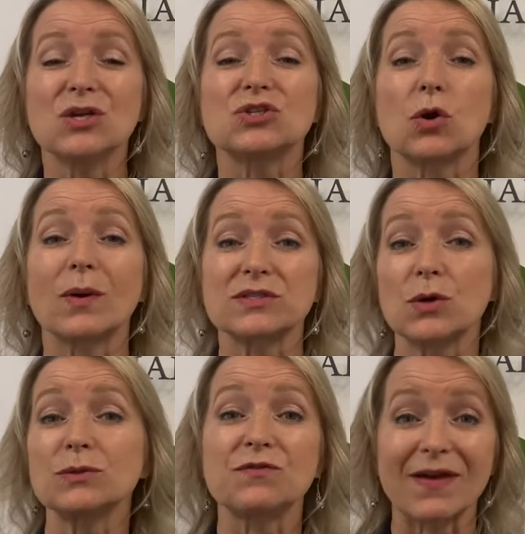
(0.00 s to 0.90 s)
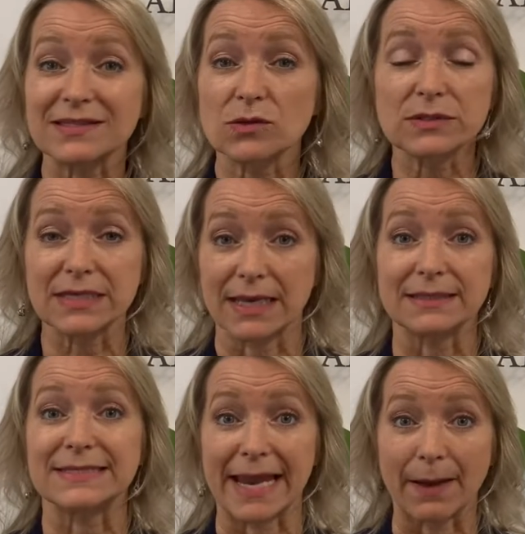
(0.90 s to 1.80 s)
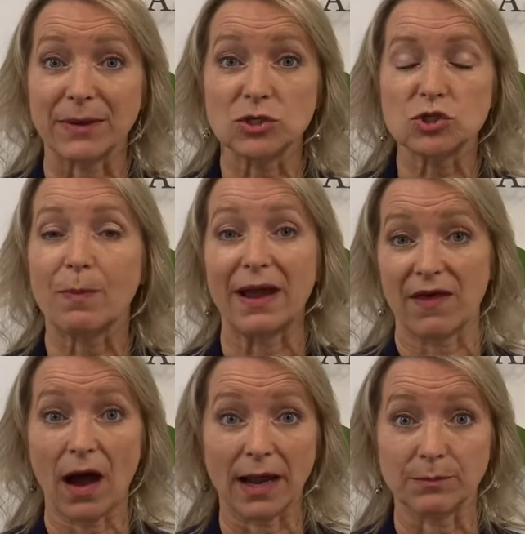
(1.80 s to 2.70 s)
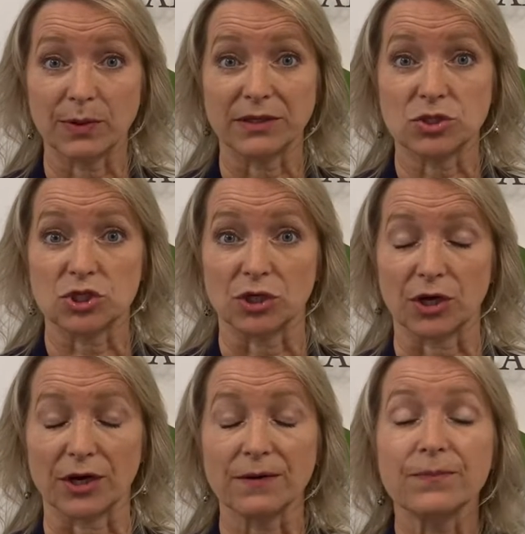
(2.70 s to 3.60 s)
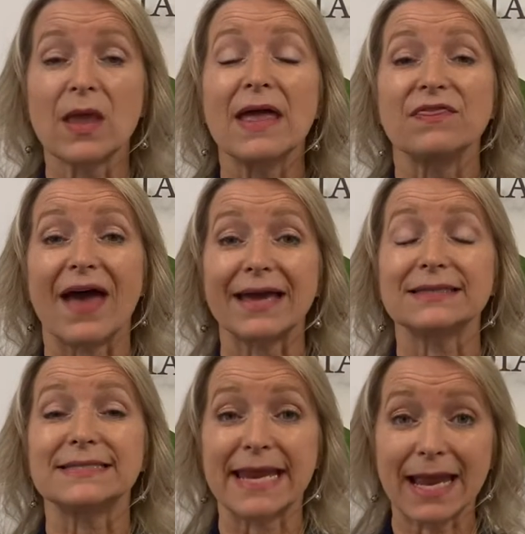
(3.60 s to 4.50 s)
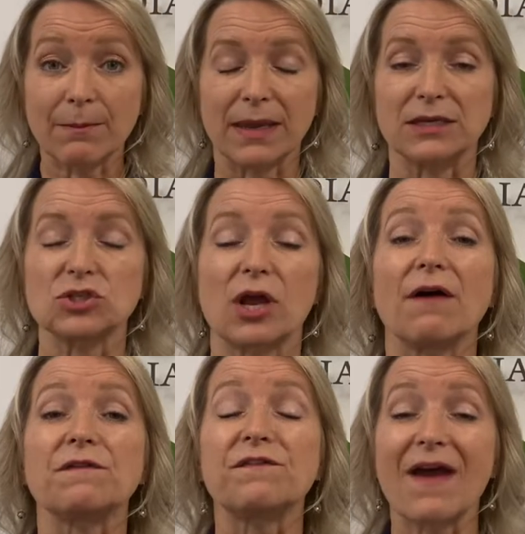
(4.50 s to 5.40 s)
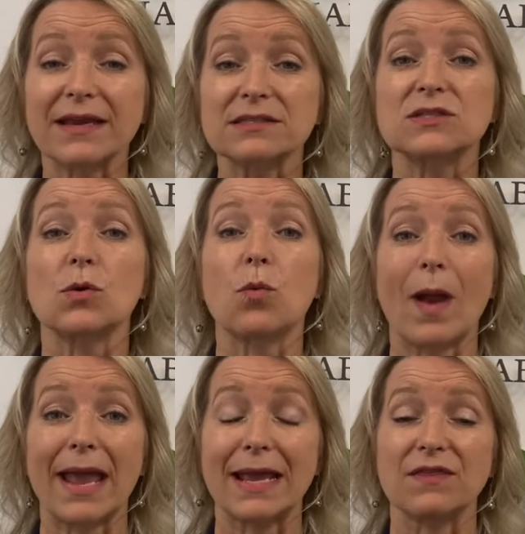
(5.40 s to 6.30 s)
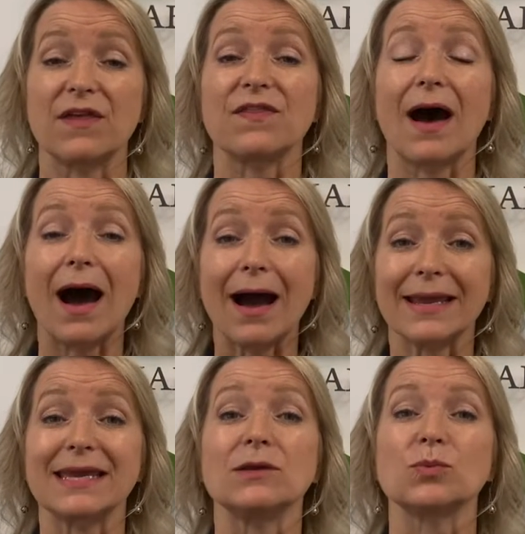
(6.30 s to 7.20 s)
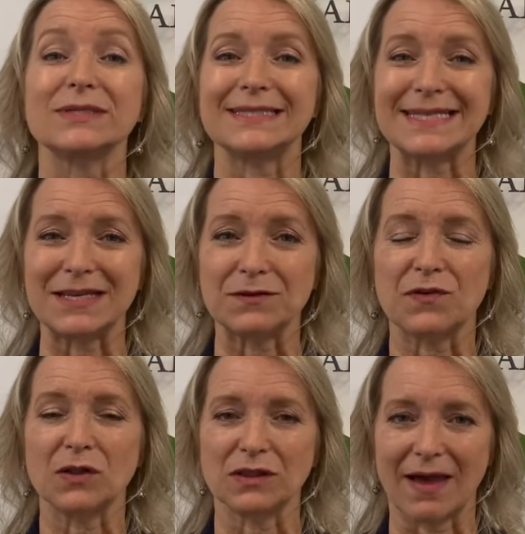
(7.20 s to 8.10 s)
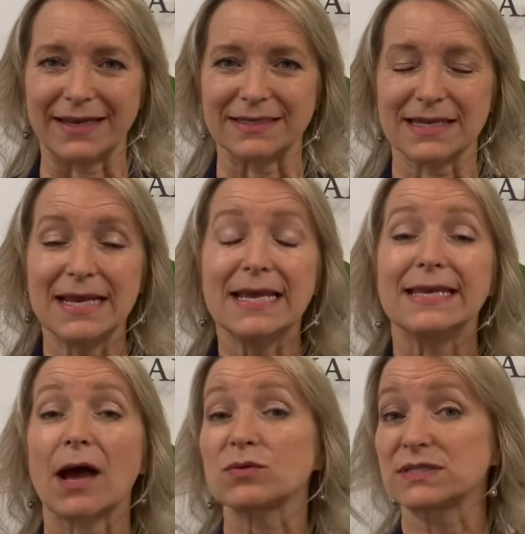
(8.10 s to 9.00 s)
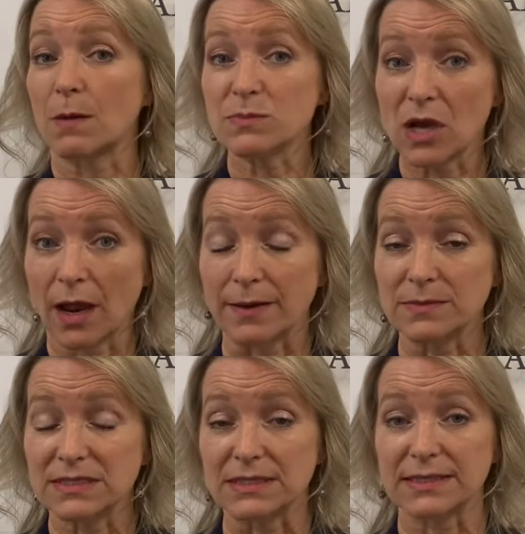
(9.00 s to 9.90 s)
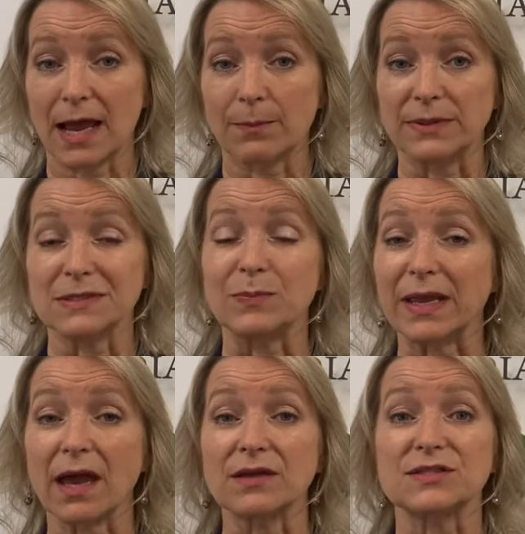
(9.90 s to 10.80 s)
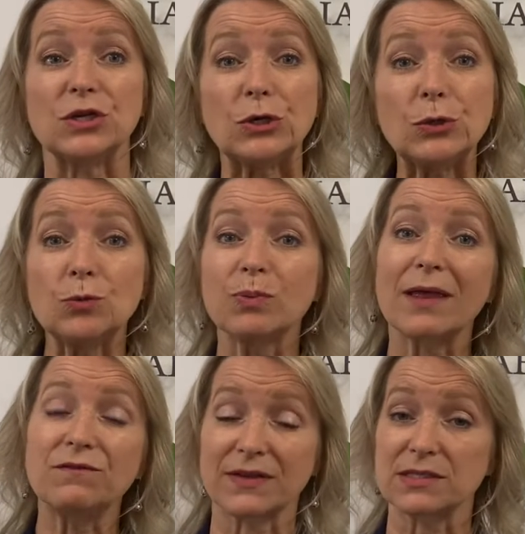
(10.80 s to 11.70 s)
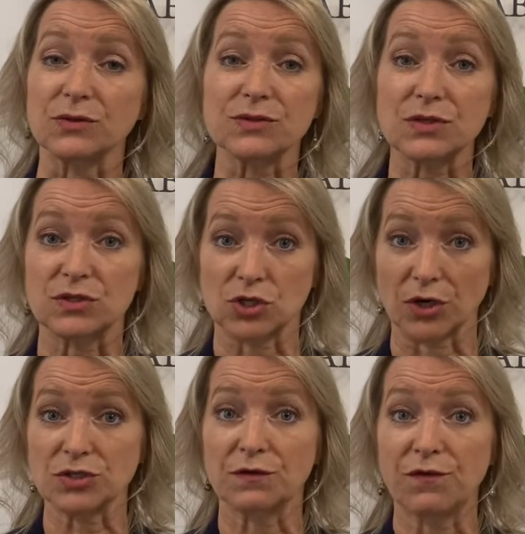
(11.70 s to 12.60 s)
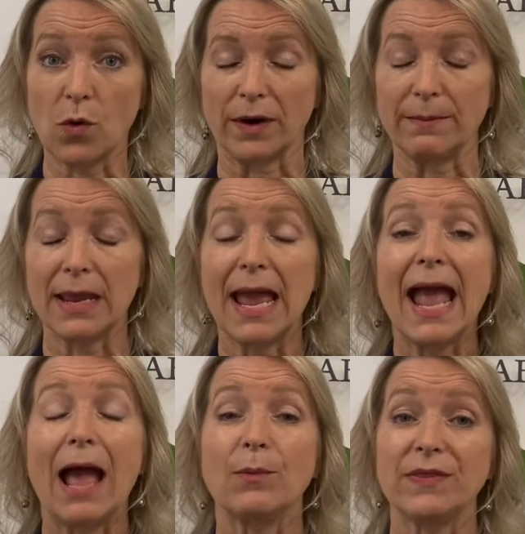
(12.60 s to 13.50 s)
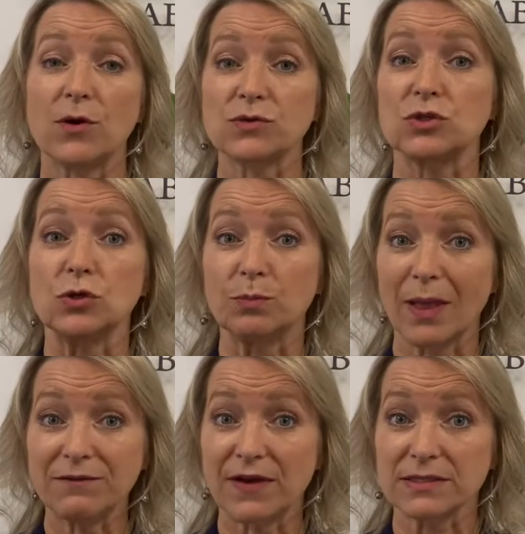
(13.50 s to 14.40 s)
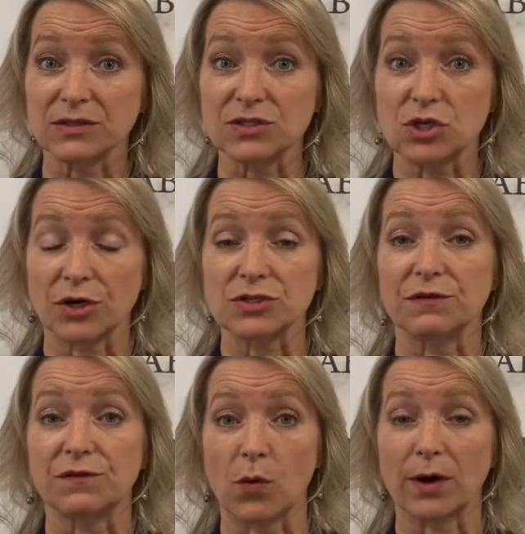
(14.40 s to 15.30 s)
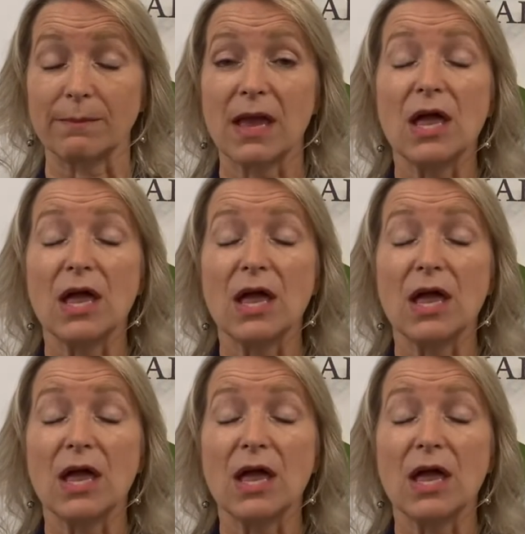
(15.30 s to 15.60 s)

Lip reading: So as those vessels get damaged by the high blood sugar, that damage affects the way that the eye can receive light. Now, sometimes this happens because new blood vessels start to form. And when those new blood vessels start to form,